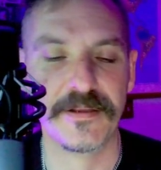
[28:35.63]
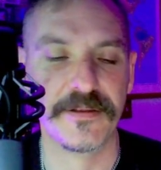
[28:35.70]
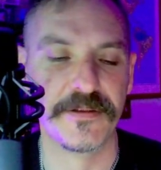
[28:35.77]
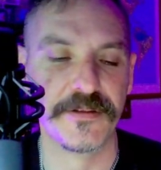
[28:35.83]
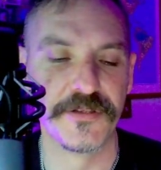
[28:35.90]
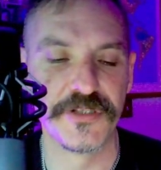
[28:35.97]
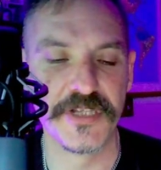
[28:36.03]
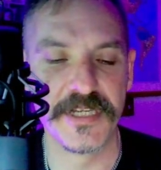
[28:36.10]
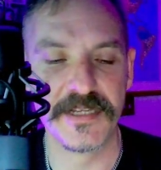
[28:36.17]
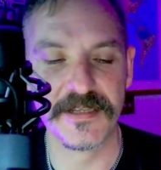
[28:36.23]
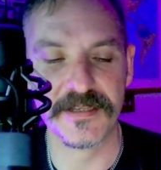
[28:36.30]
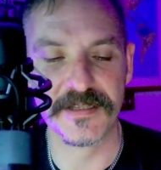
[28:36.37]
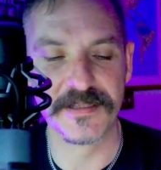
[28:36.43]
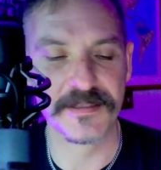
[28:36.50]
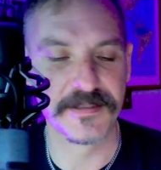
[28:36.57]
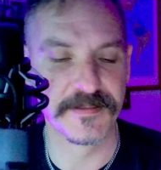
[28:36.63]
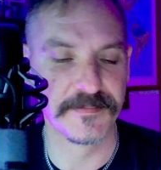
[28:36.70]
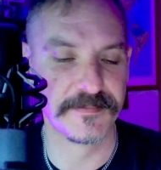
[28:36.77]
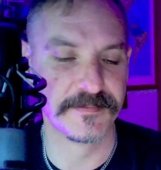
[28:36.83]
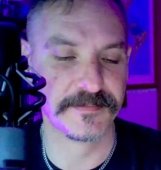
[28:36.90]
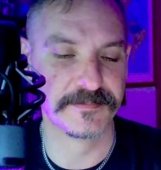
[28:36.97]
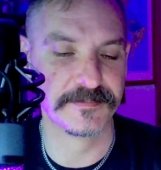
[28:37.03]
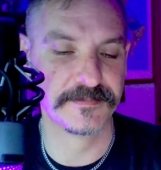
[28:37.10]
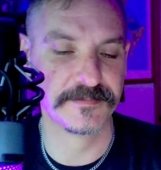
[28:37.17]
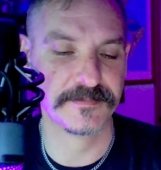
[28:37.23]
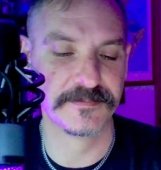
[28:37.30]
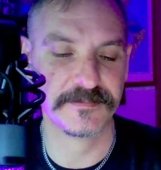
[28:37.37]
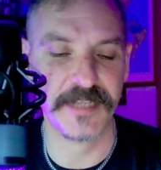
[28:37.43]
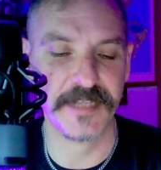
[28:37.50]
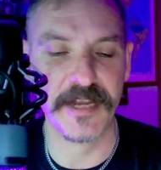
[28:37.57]
She's
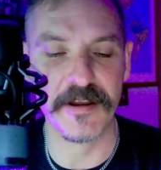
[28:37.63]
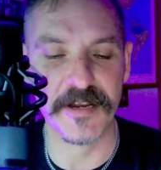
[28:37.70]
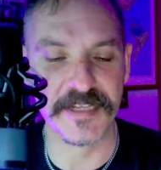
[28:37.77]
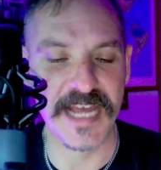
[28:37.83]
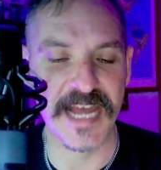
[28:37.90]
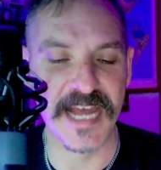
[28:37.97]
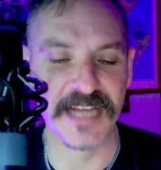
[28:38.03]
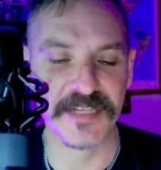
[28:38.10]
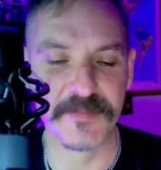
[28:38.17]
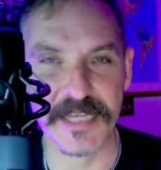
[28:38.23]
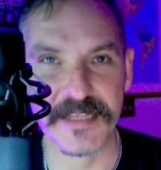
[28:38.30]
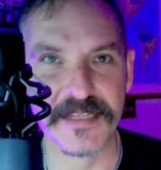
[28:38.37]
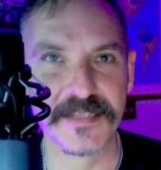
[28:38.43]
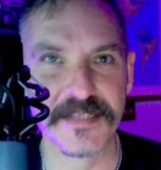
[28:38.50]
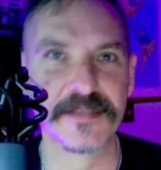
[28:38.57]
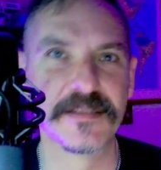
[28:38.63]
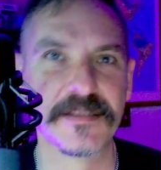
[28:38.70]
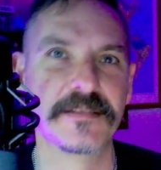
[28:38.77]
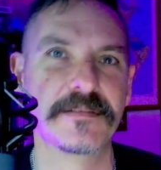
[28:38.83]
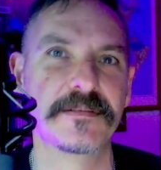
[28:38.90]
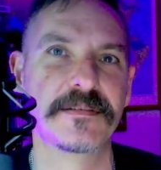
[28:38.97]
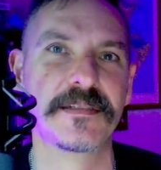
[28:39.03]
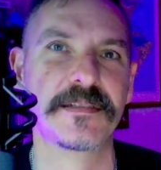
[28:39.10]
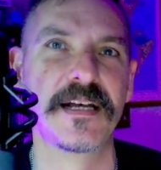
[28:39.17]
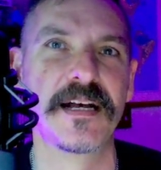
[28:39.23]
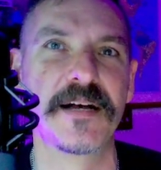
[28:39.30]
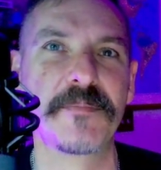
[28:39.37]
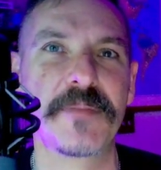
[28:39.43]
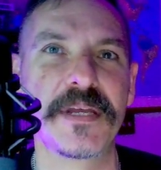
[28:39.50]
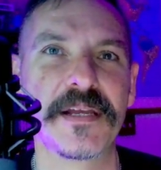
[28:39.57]
here attacked by this
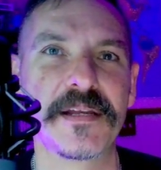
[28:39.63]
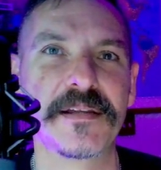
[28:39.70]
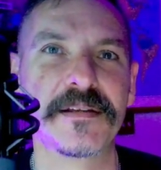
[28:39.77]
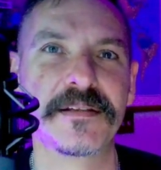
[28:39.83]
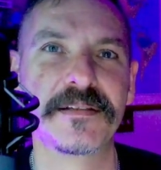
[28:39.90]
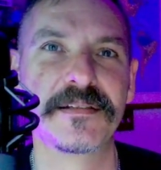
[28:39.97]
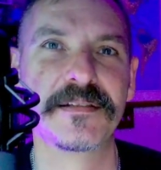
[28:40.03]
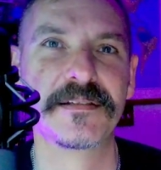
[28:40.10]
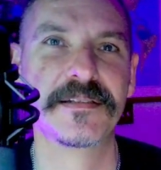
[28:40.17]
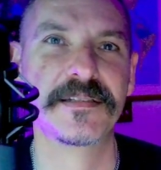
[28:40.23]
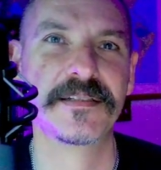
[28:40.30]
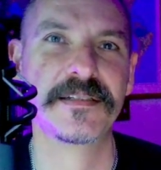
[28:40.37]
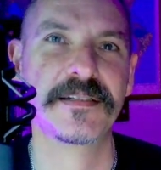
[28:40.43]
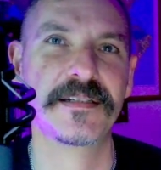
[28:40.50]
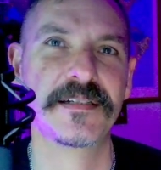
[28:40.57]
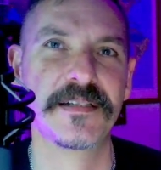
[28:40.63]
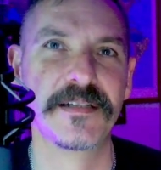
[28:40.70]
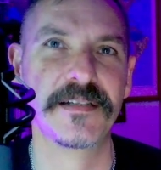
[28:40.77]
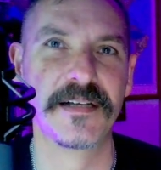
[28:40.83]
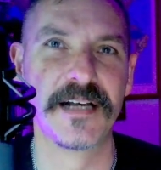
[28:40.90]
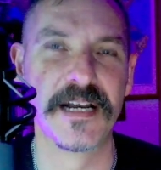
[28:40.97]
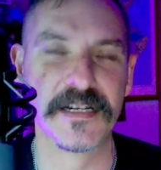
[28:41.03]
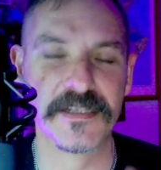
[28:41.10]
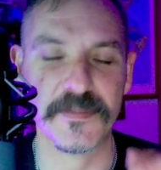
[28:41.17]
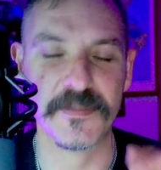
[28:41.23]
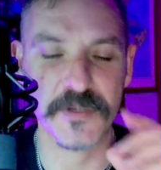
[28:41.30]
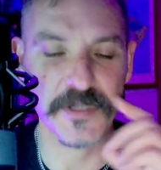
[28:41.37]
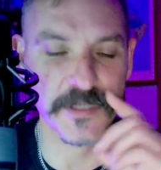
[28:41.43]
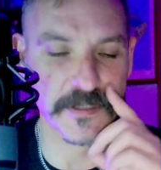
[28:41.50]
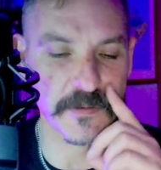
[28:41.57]
big
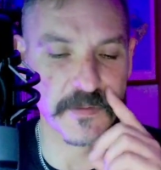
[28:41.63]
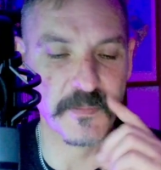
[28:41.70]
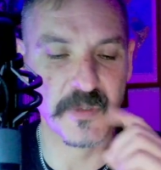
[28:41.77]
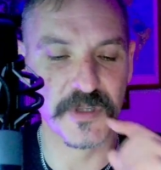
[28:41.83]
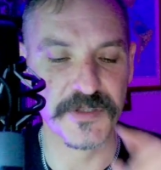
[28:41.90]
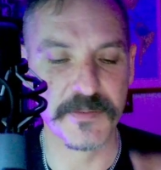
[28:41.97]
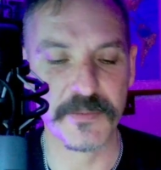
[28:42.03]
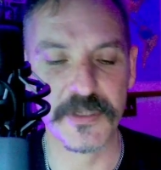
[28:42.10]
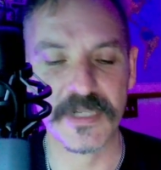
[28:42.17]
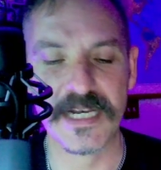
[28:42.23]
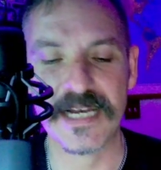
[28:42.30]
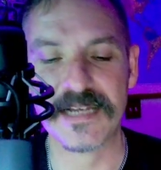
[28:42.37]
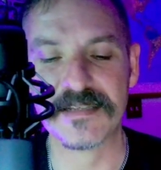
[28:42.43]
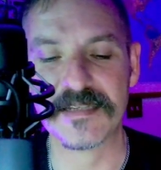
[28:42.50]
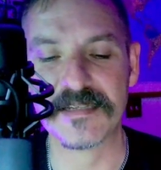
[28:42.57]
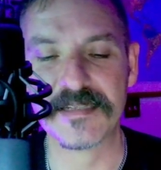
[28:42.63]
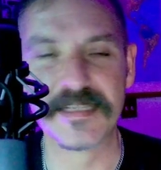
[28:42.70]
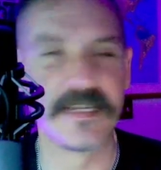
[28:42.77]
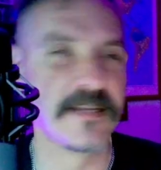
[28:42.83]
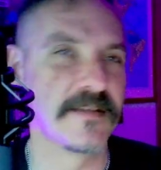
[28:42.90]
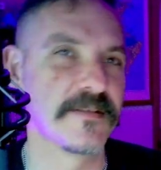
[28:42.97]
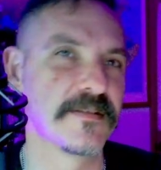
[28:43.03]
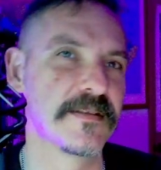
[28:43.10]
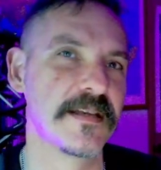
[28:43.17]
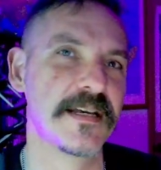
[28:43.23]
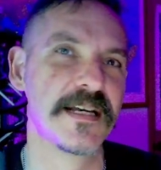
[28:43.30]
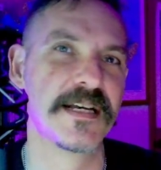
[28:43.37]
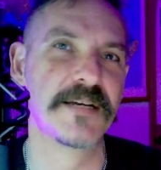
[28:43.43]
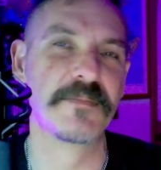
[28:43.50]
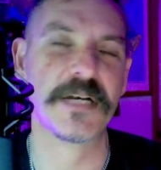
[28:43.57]
octopus with multiple eyes and teeth
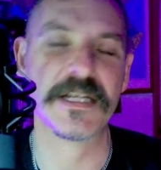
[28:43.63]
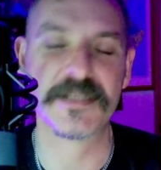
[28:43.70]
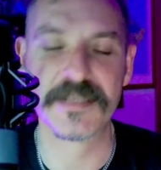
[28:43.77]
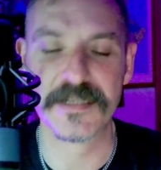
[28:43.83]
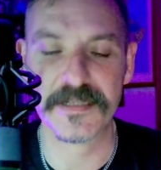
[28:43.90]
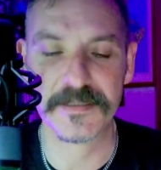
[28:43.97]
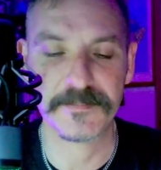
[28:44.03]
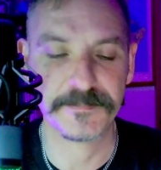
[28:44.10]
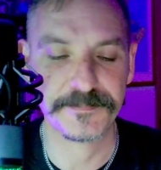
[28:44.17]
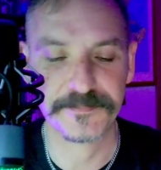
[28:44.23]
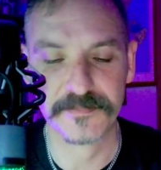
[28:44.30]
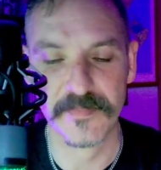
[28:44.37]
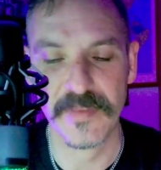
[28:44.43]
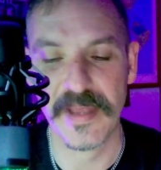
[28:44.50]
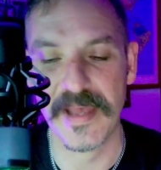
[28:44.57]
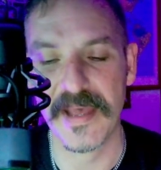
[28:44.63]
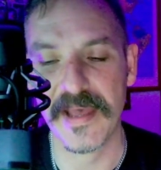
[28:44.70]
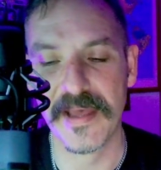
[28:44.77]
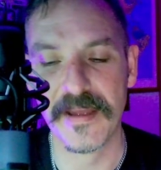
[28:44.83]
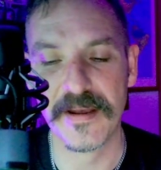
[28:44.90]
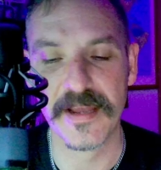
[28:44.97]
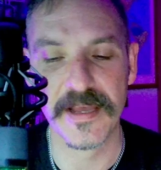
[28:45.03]
monster. And